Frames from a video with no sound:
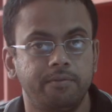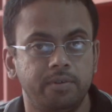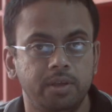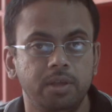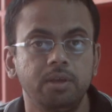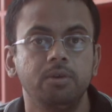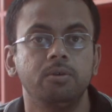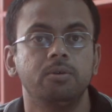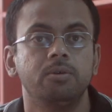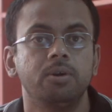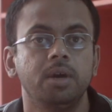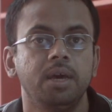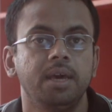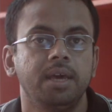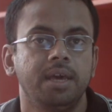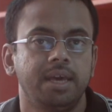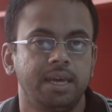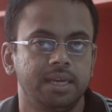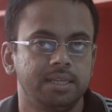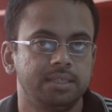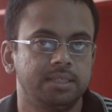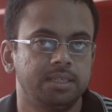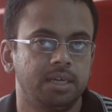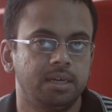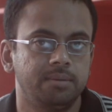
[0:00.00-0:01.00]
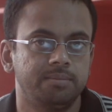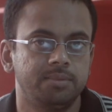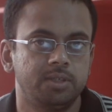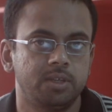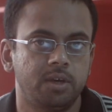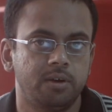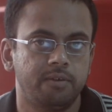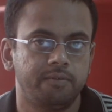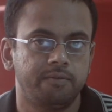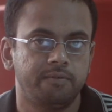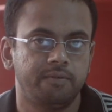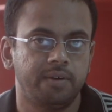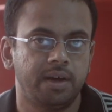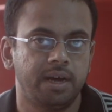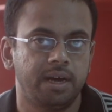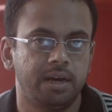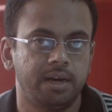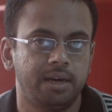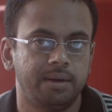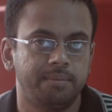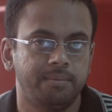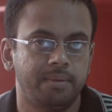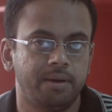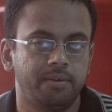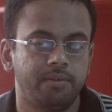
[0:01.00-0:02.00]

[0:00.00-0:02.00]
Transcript: for you in terms of um,